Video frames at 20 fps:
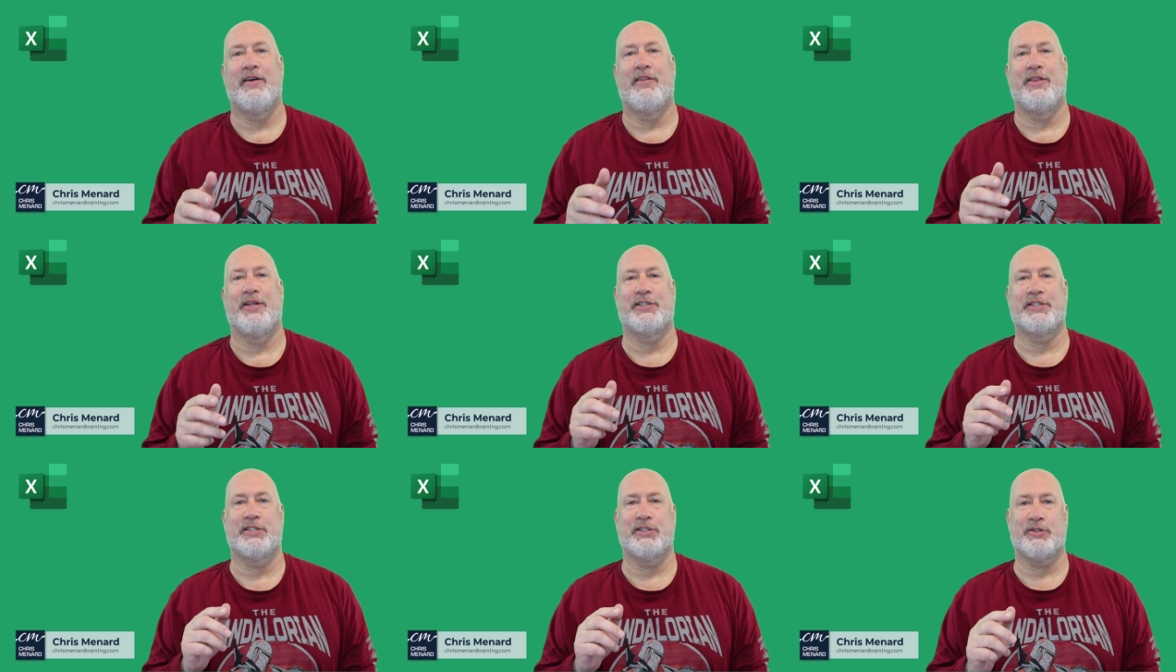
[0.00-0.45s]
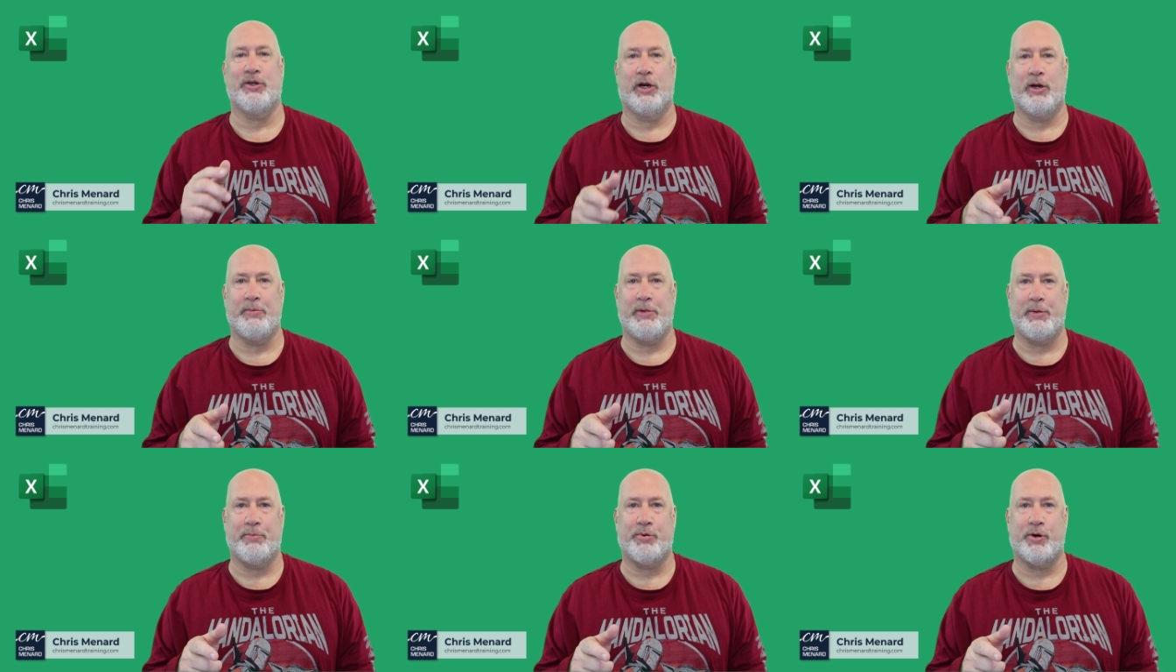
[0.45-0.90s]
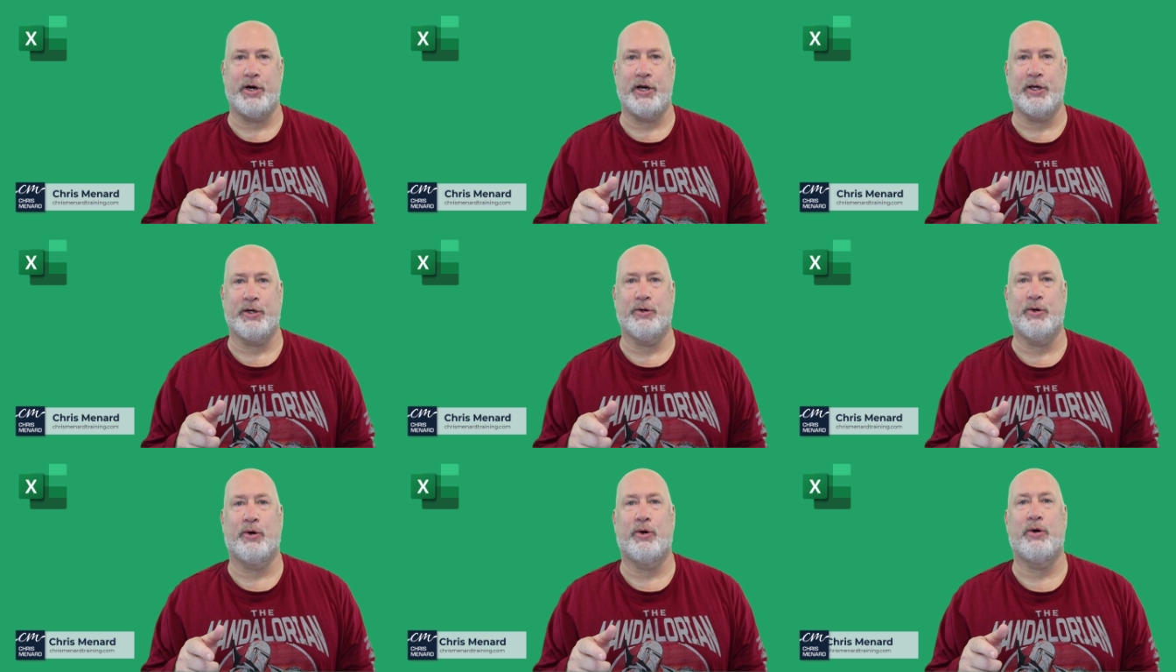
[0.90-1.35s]
This is going to be
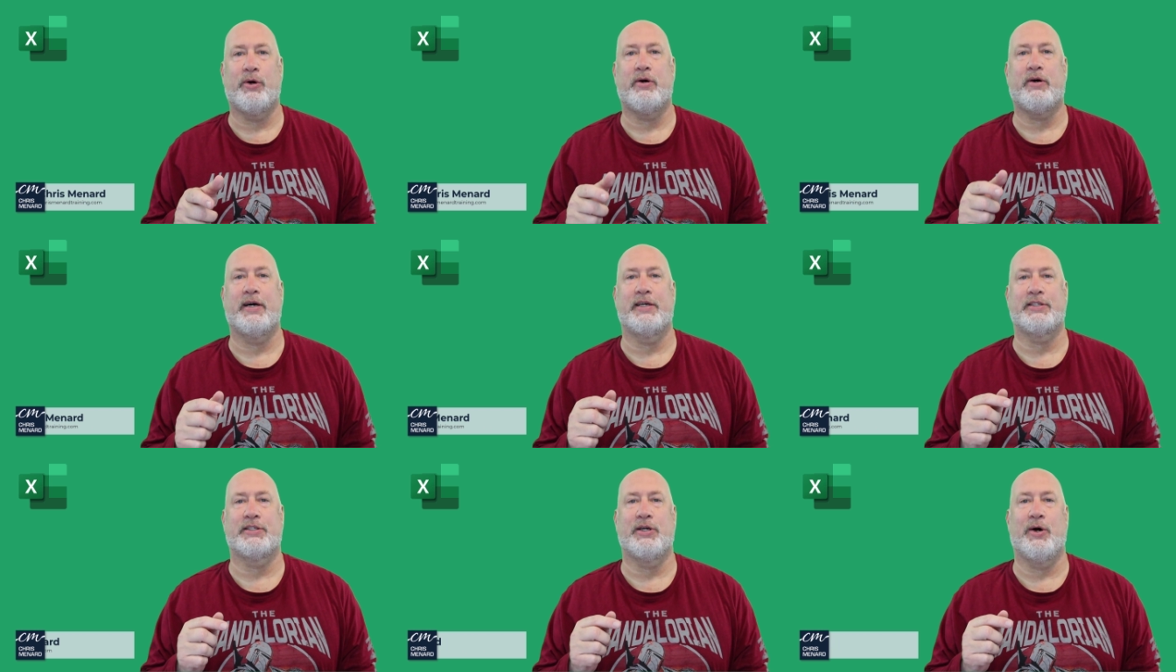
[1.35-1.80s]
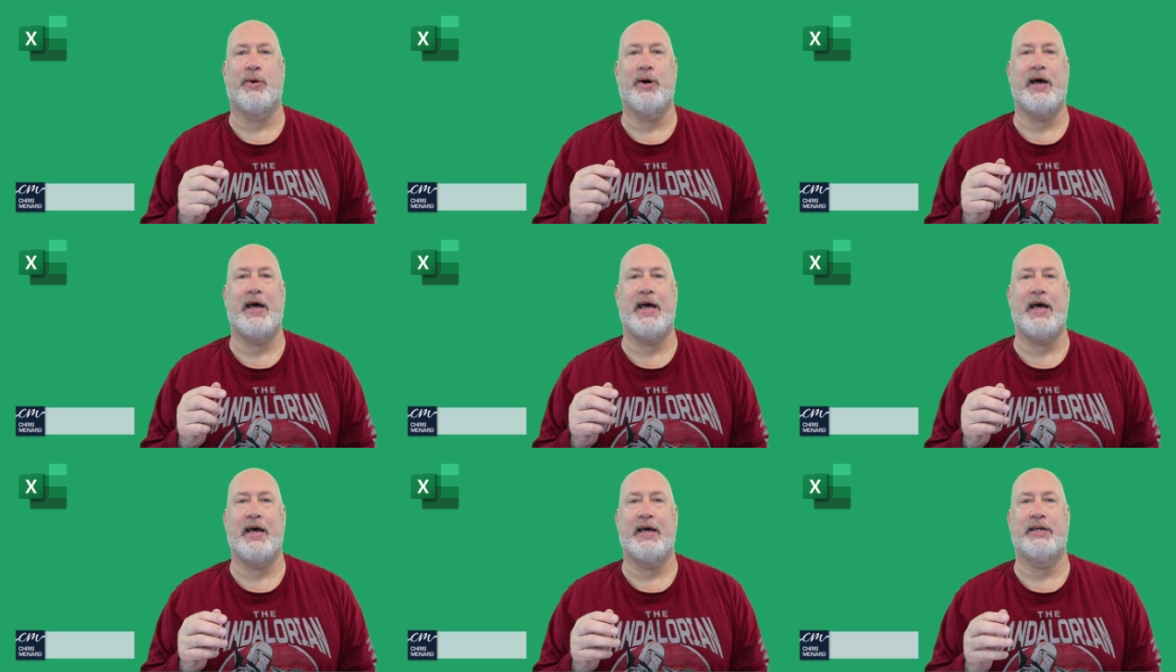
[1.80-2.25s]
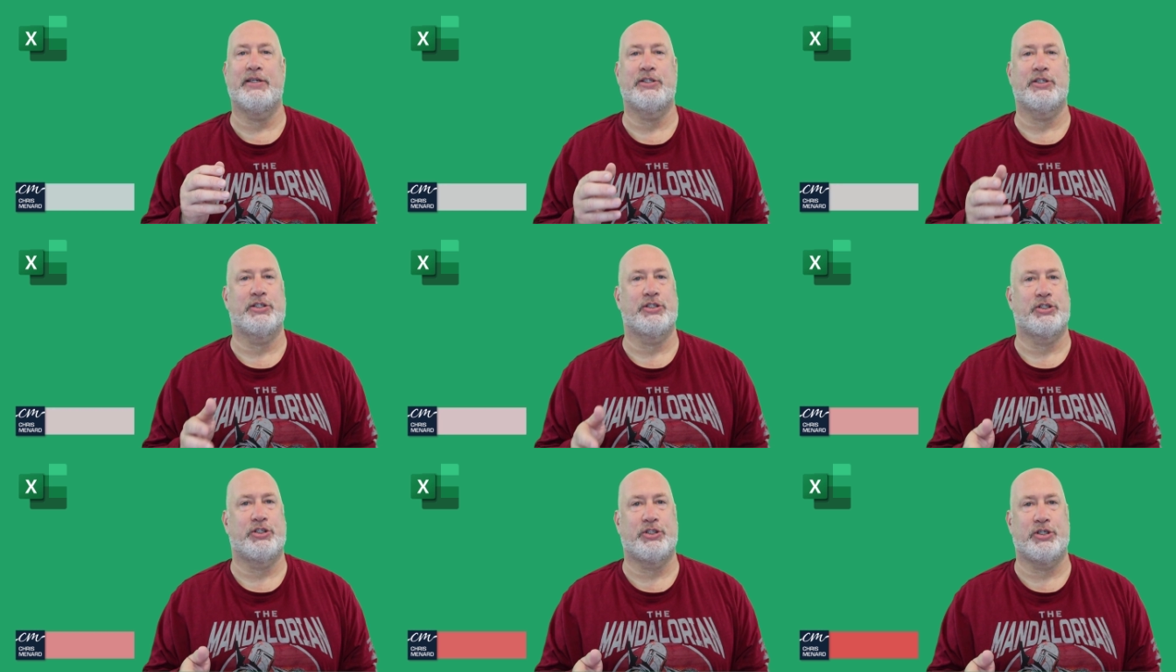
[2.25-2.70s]
pretty cool. Let's go ahead and
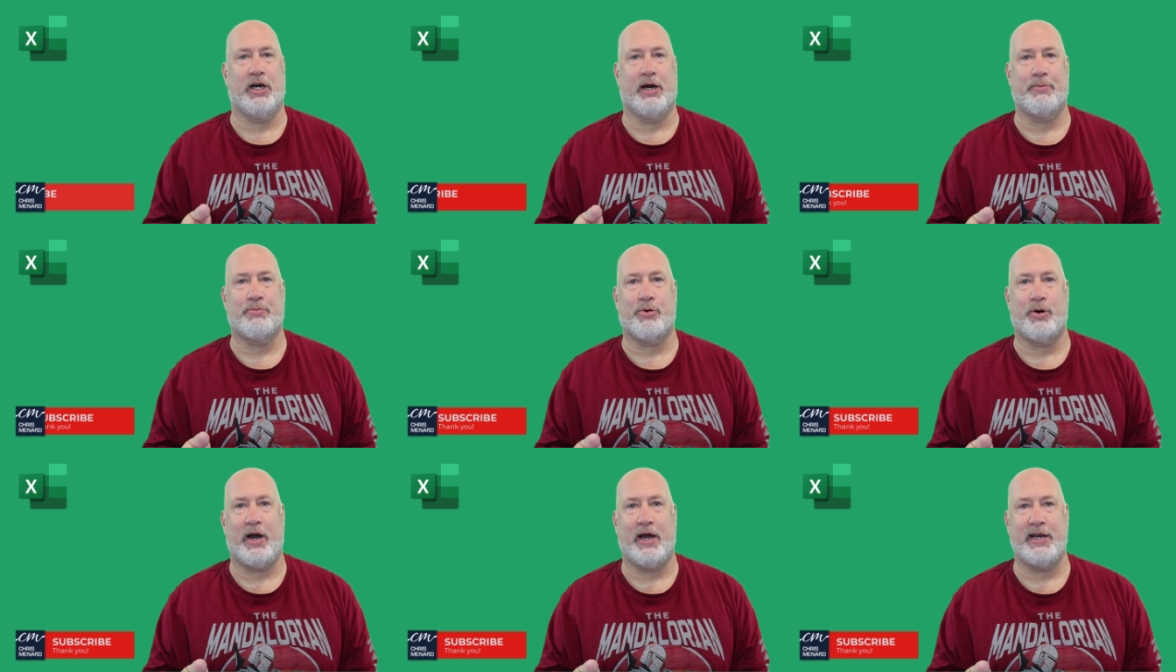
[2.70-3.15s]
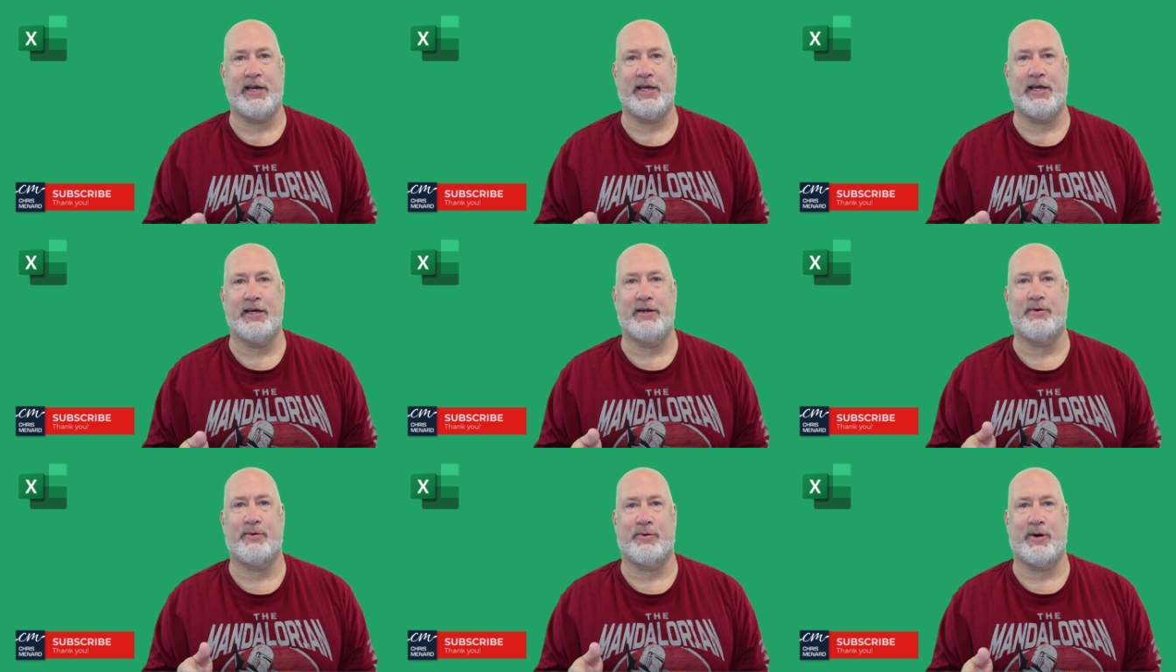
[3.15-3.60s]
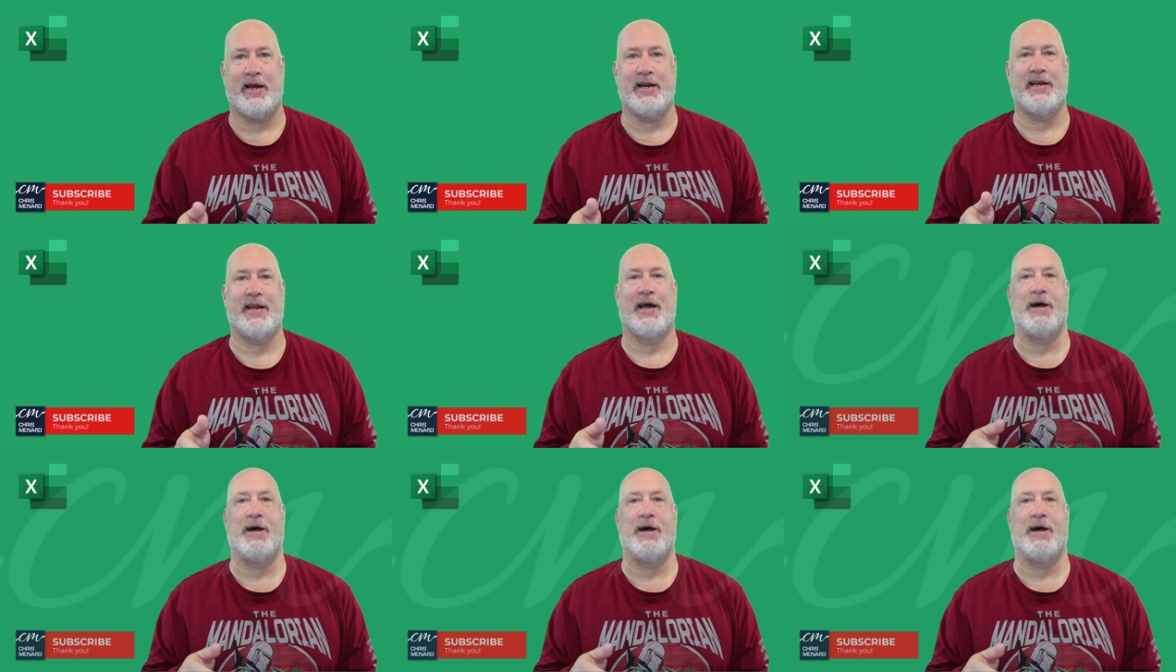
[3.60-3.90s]
just jump right in right